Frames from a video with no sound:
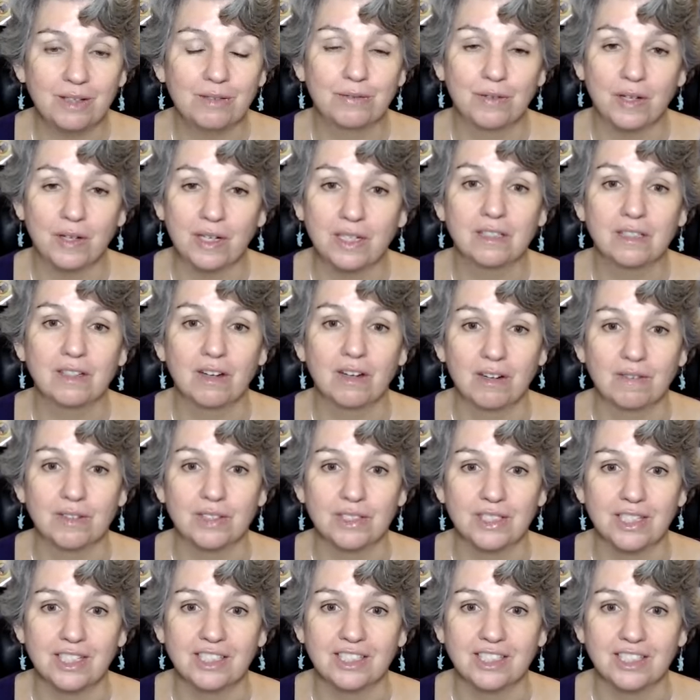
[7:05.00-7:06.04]
fun
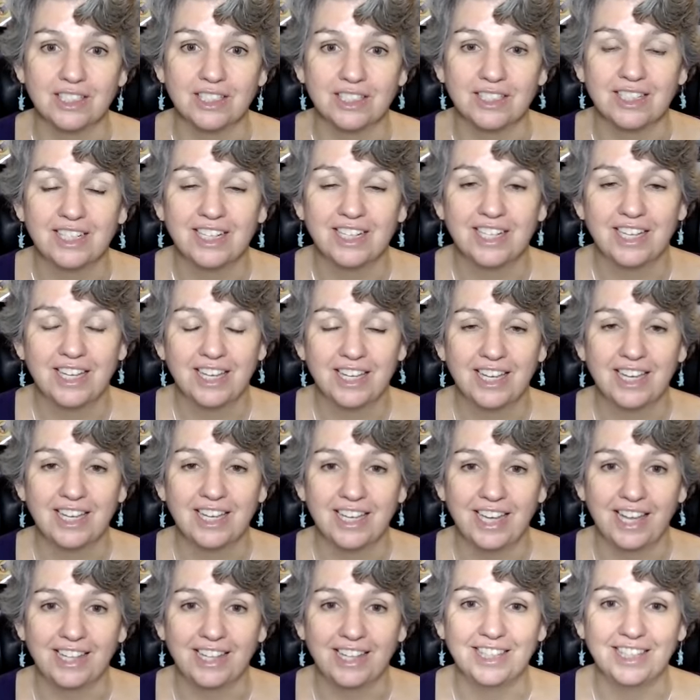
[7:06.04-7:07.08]
conversation
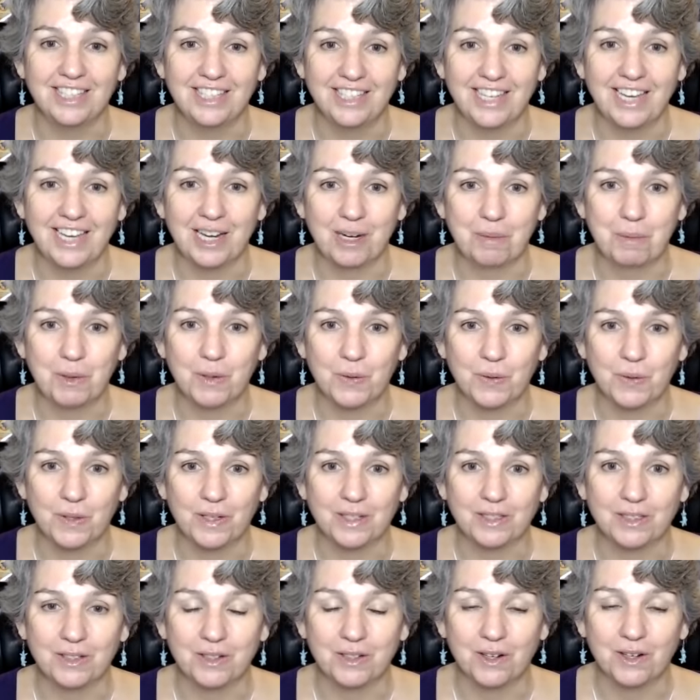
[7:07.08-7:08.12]
at the Animal
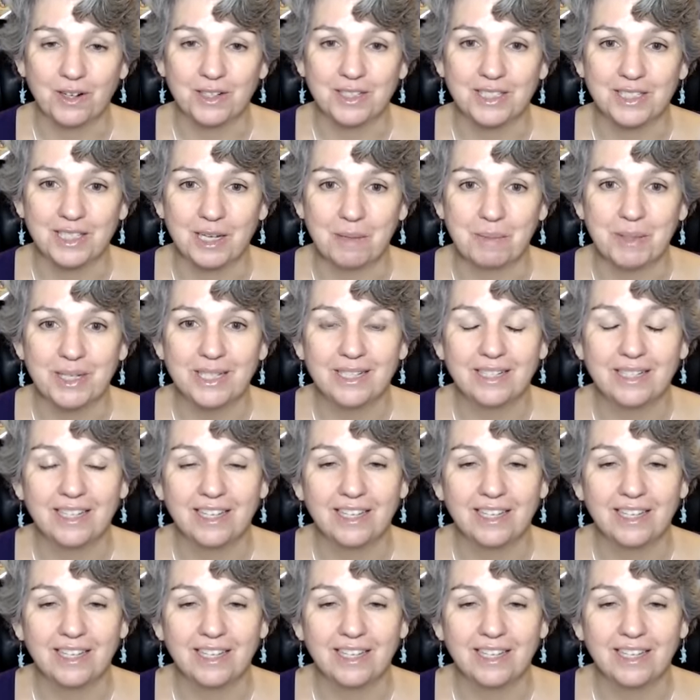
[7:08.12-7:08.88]
Oracle Card Summit.